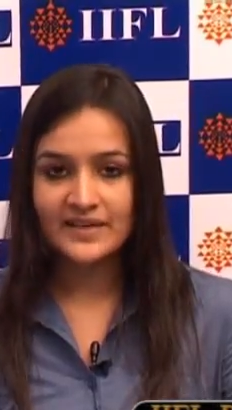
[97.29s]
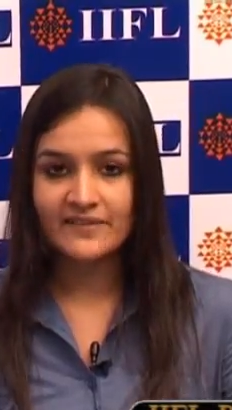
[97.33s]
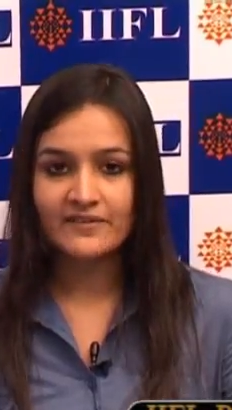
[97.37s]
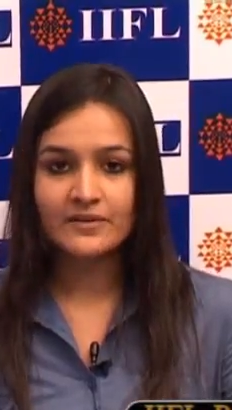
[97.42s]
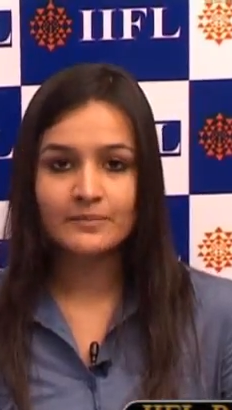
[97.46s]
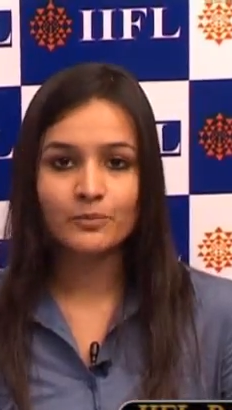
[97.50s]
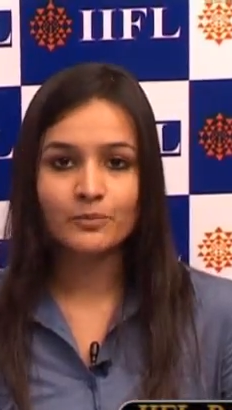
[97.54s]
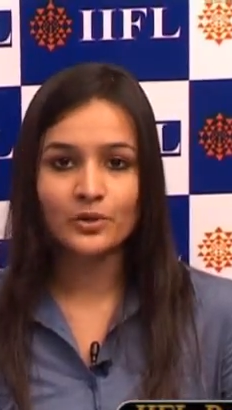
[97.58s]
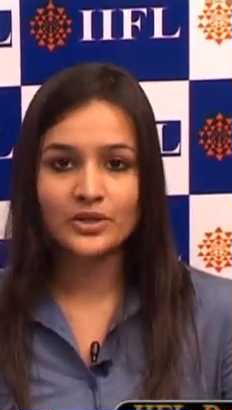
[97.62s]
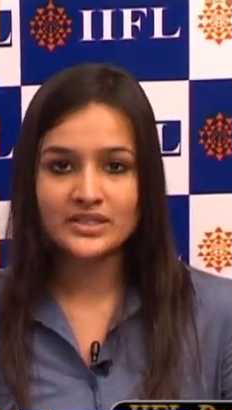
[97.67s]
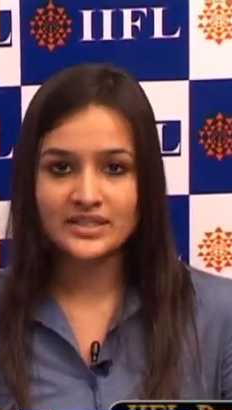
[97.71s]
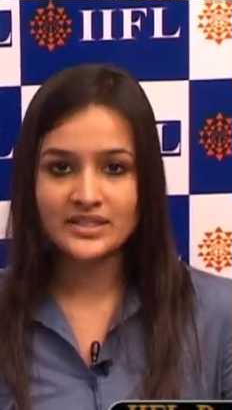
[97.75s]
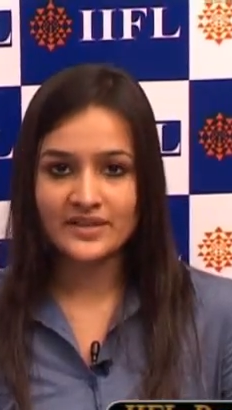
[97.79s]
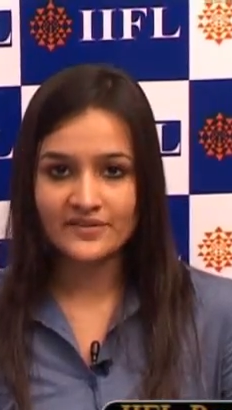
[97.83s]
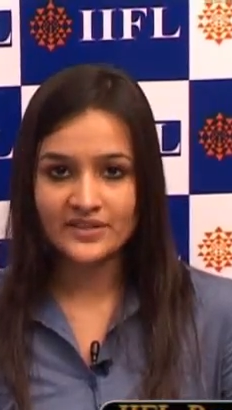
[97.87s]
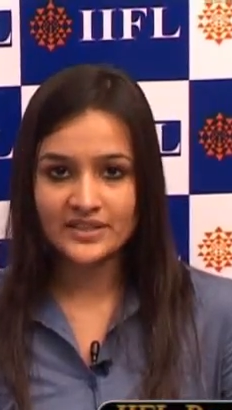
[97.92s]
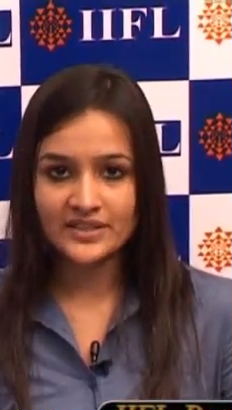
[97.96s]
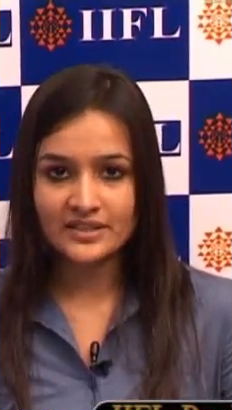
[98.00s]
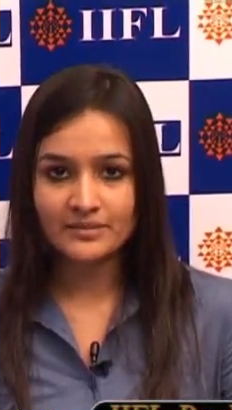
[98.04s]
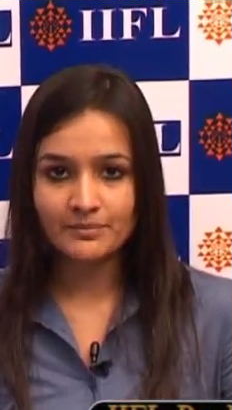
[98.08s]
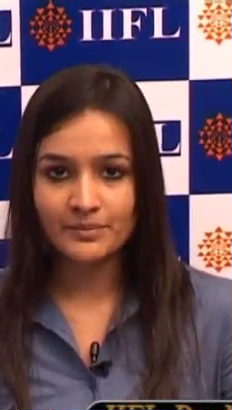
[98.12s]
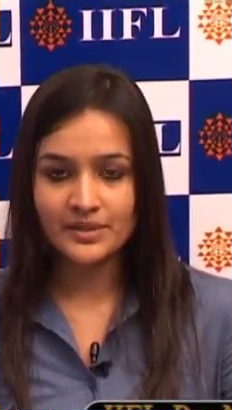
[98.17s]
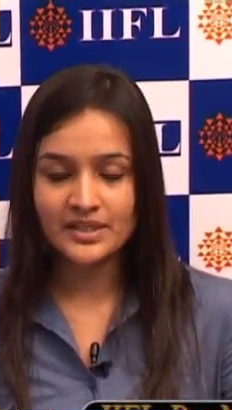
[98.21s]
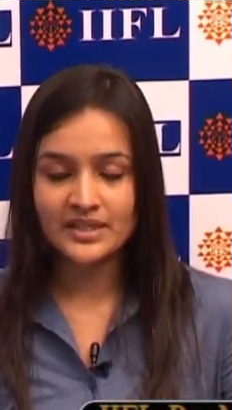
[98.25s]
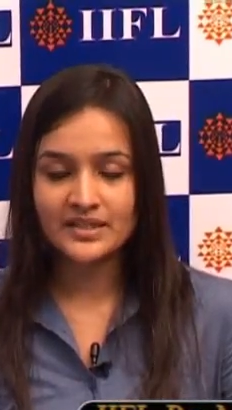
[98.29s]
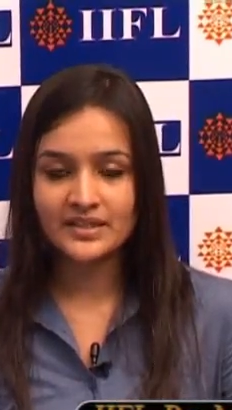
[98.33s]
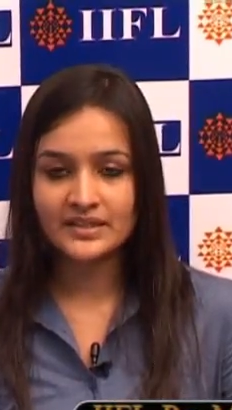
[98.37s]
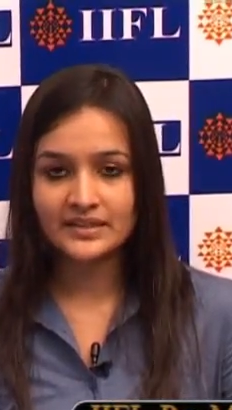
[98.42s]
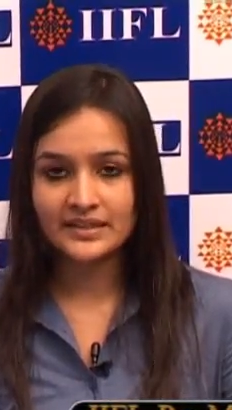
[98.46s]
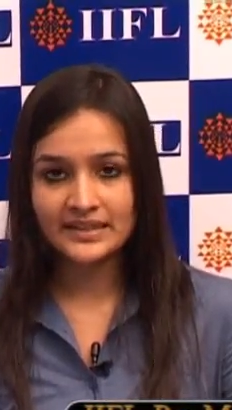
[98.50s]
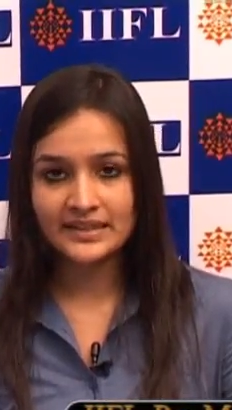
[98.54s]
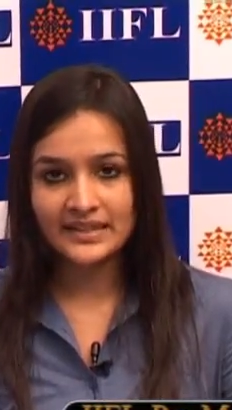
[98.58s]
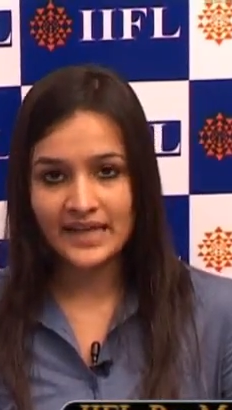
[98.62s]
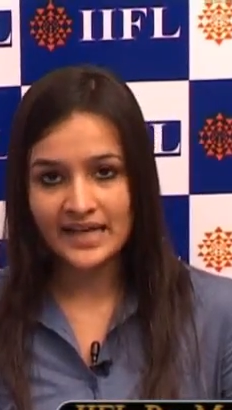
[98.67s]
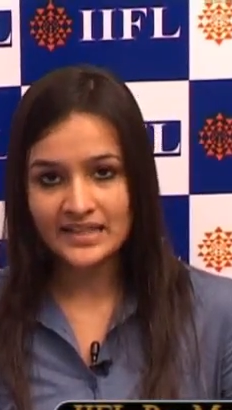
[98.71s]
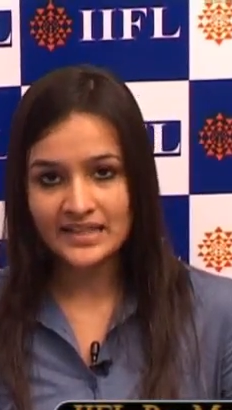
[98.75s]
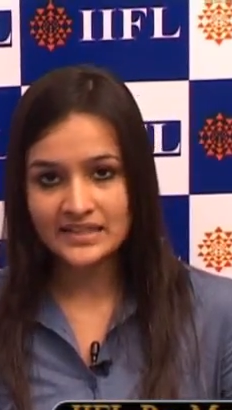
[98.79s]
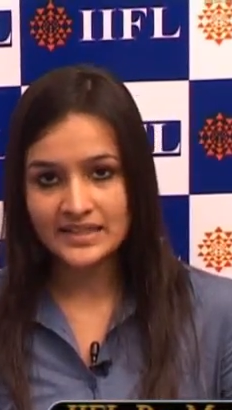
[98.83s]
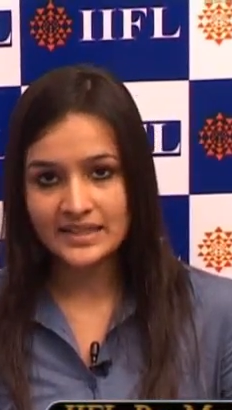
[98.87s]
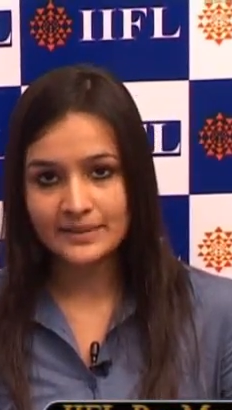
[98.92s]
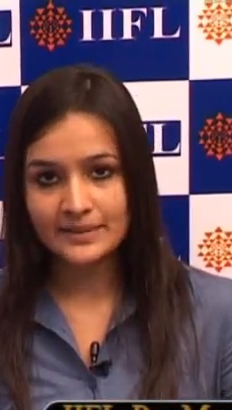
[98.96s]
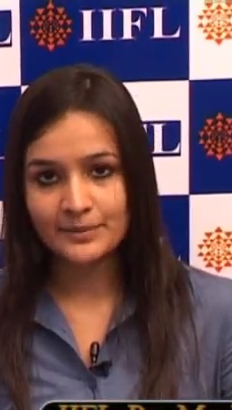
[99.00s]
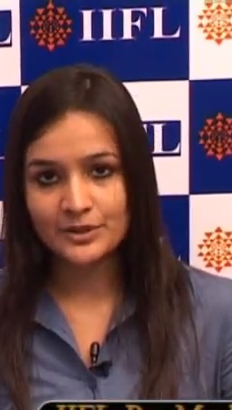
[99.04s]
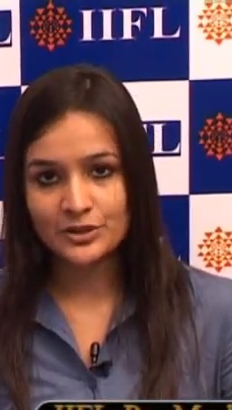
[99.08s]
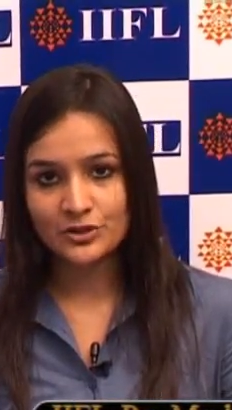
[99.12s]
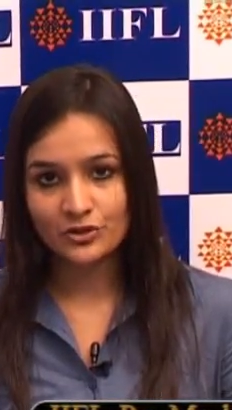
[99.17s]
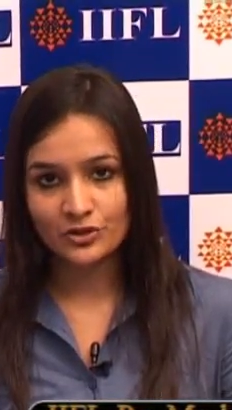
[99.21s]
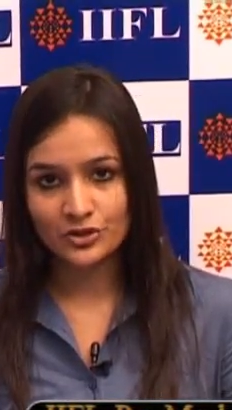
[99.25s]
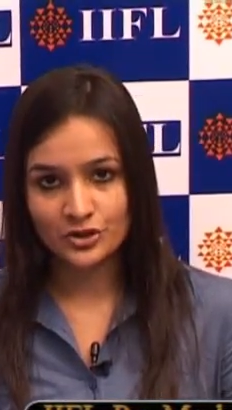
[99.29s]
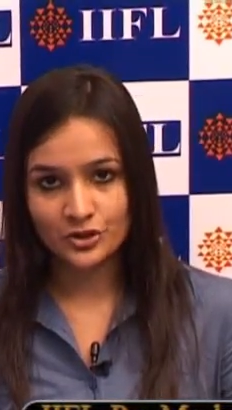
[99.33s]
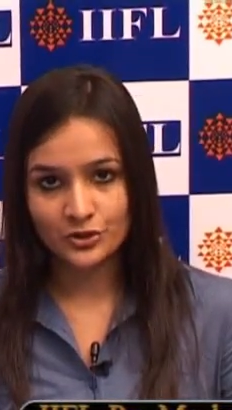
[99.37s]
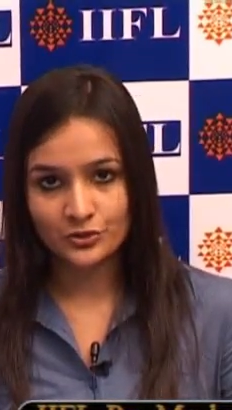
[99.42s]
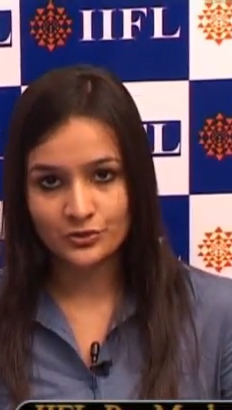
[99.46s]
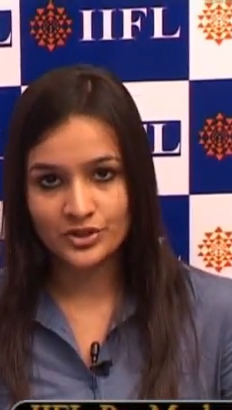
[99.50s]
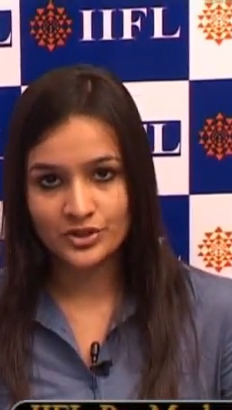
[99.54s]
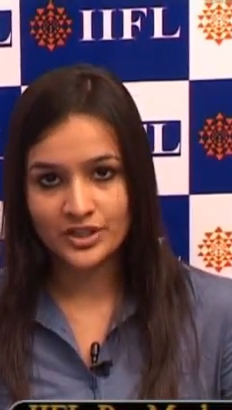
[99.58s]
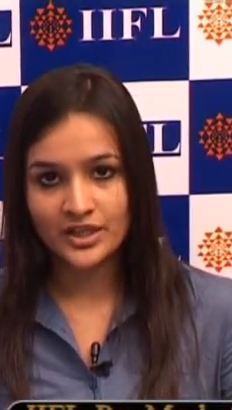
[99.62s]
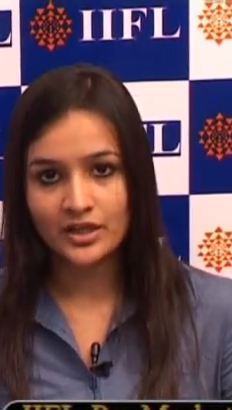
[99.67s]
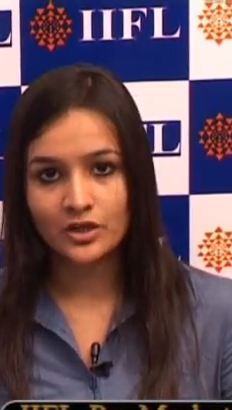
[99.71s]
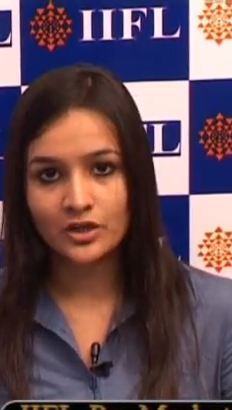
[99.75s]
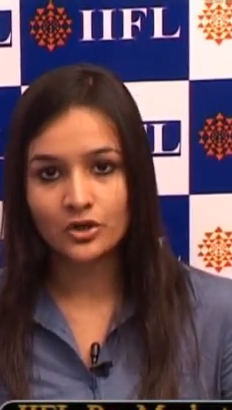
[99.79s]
7.17 billion in the cash segment on Tuesday,